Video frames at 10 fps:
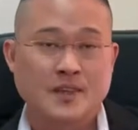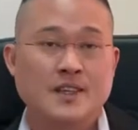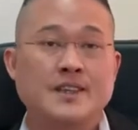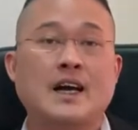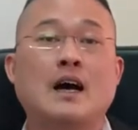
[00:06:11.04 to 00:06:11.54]

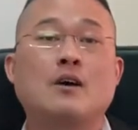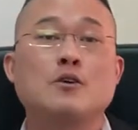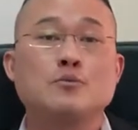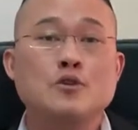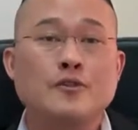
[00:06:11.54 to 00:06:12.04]
Now I
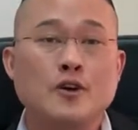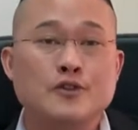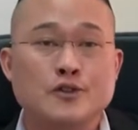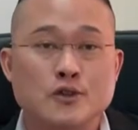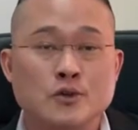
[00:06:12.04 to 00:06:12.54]
will move
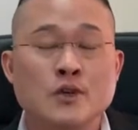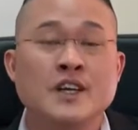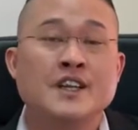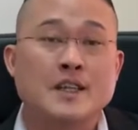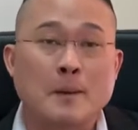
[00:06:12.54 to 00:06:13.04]
on to
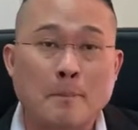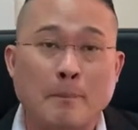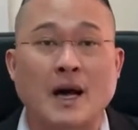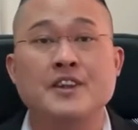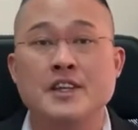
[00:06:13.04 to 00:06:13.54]
the
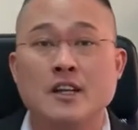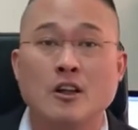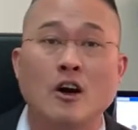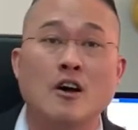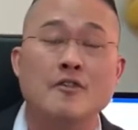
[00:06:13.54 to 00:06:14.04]
bundle
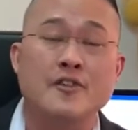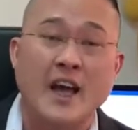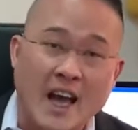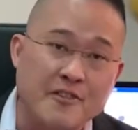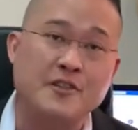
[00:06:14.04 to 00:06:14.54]
of
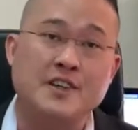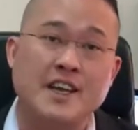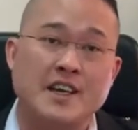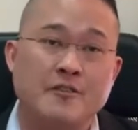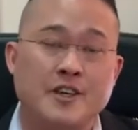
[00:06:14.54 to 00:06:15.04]

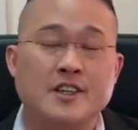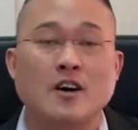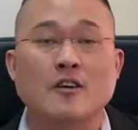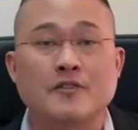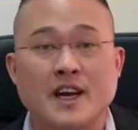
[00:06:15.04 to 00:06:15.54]
Affidavit
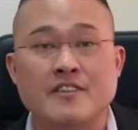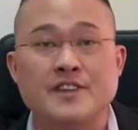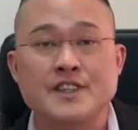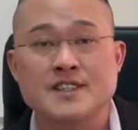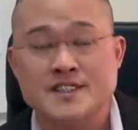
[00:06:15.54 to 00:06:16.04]
of
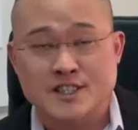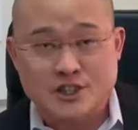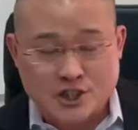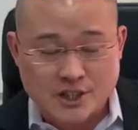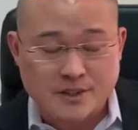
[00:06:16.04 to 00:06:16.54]
Evidence in
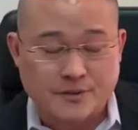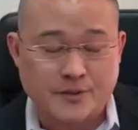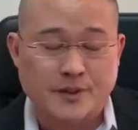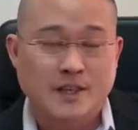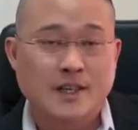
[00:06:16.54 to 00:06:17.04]
Chief.
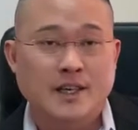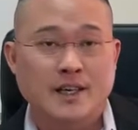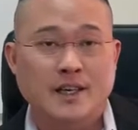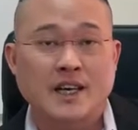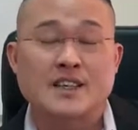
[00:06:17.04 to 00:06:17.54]

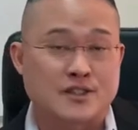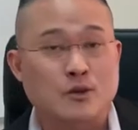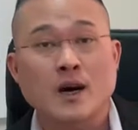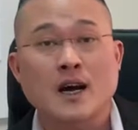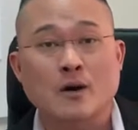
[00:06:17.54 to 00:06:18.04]
As
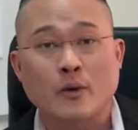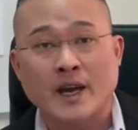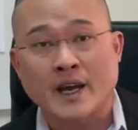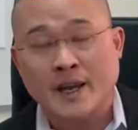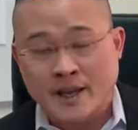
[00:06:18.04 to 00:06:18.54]
you are
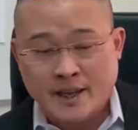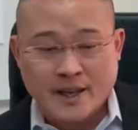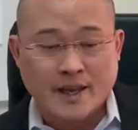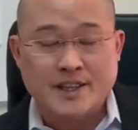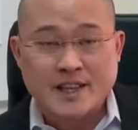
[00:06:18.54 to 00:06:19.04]
aware,
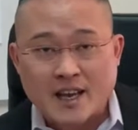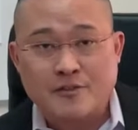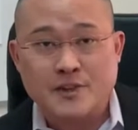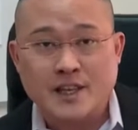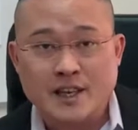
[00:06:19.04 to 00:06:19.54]
an
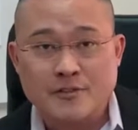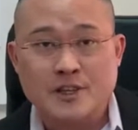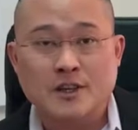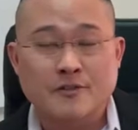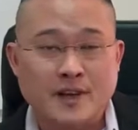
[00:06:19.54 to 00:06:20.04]

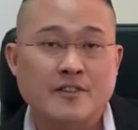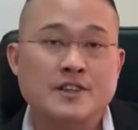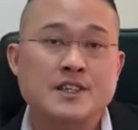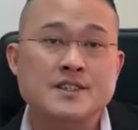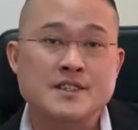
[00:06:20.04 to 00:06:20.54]
Affidavit of
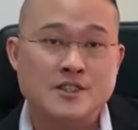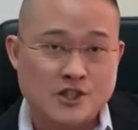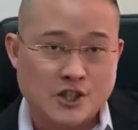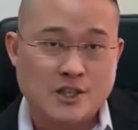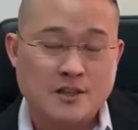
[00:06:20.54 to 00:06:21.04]
Evidence in
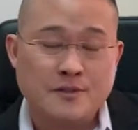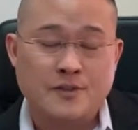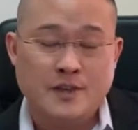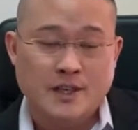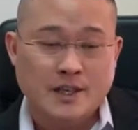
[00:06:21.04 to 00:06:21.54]
Chief
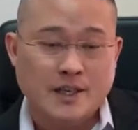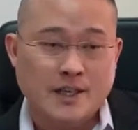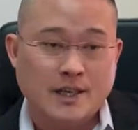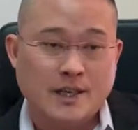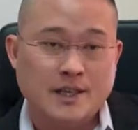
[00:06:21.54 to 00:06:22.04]

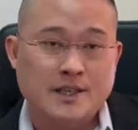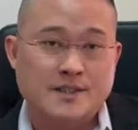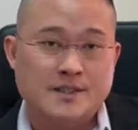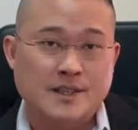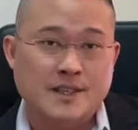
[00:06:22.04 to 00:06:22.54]

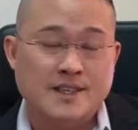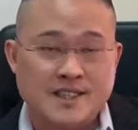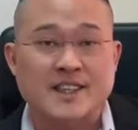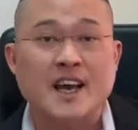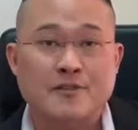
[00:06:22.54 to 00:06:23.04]
is
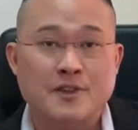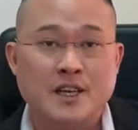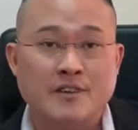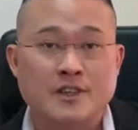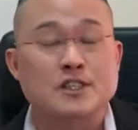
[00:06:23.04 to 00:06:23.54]
an
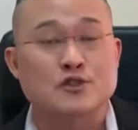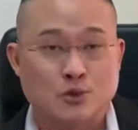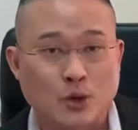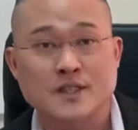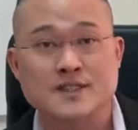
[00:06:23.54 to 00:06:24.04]
affidavit, a
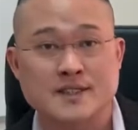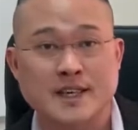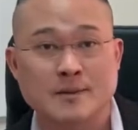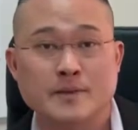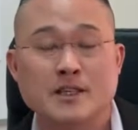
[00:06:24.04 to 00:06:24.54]
sworn
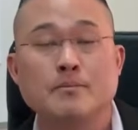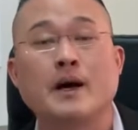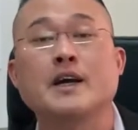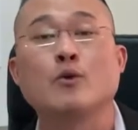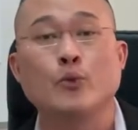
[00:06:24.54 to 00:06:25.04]
statement
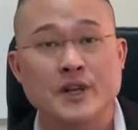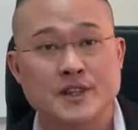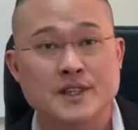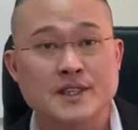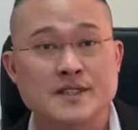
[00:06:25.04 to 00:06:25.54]
by a
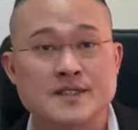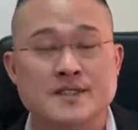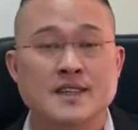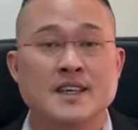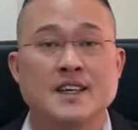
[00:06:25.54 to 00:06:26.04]

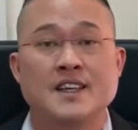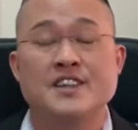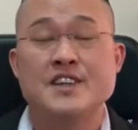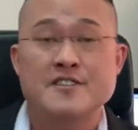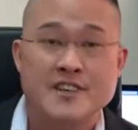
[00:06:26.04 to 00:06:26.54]
witness
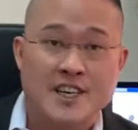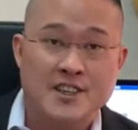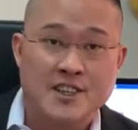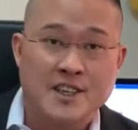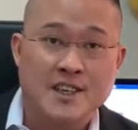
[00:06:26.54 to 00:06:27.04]

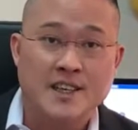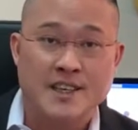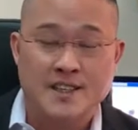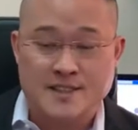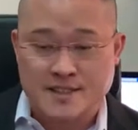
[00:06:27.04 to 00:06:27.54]
narrating
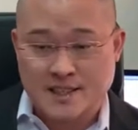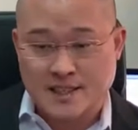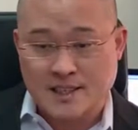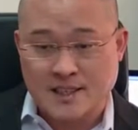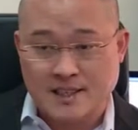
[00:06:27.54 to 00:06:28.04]
his
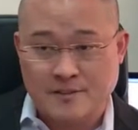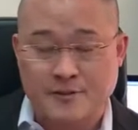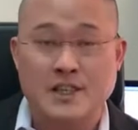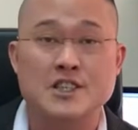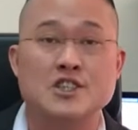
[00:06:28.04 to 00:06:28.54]

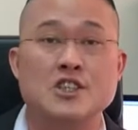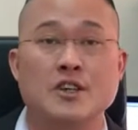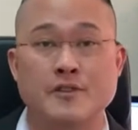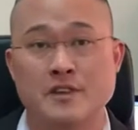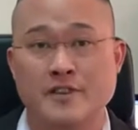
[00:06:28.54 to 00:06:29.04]
version
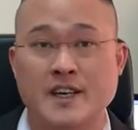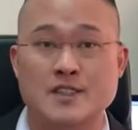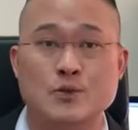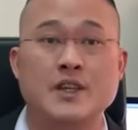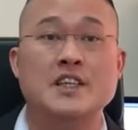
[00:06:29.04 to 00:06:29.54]
of
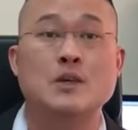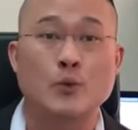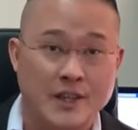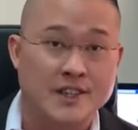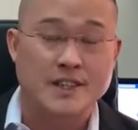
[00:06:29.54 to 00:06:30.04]
events, what he
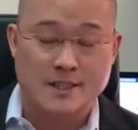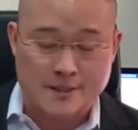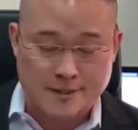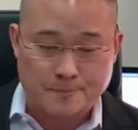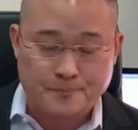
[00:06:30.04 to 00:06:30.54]

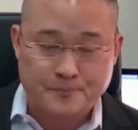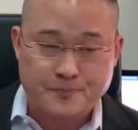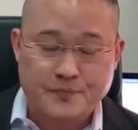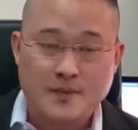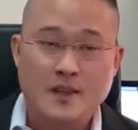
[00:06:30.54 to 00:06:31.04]
witnessed.
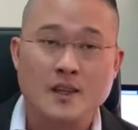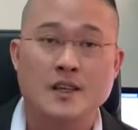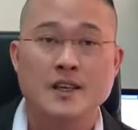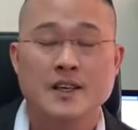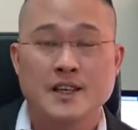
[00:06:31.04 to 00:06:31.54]

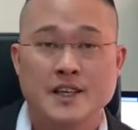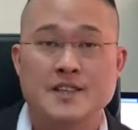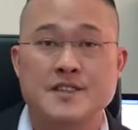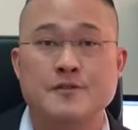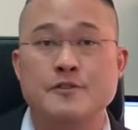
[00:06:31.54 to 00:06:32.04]
It
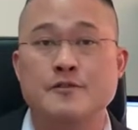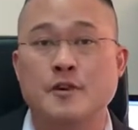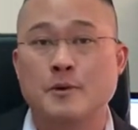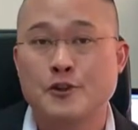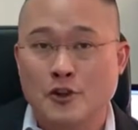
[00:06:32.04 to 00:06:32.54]
is different
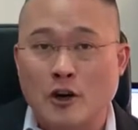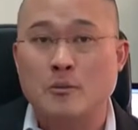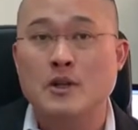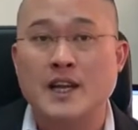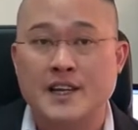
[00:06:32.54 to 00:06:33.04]
from a
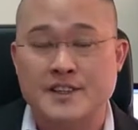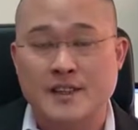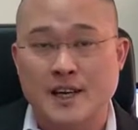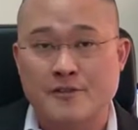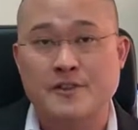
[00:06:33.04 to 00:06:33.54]
normal
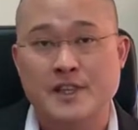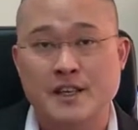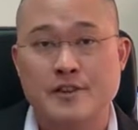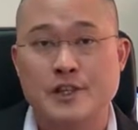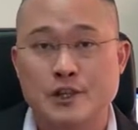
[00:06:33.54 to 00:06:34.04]

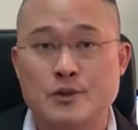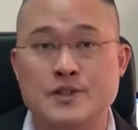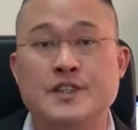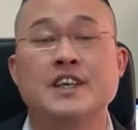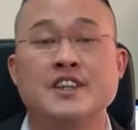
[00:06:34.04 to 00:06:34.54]
affidavit used
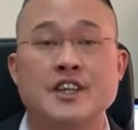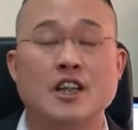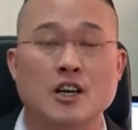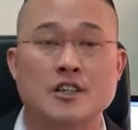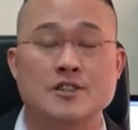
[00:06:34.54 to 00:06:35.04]
in
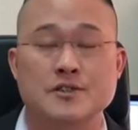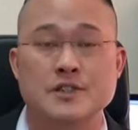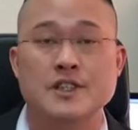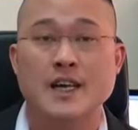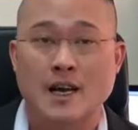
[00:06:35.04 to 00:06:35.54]

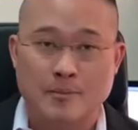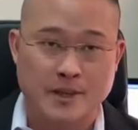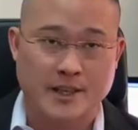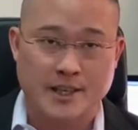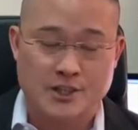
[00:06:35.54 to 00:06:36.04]
interlocutory
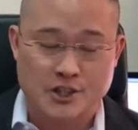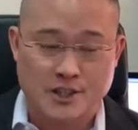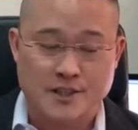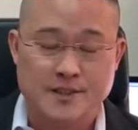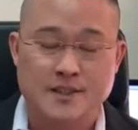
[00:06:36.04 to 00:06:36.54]

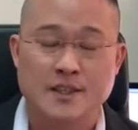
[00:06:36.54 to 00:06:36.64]
applications.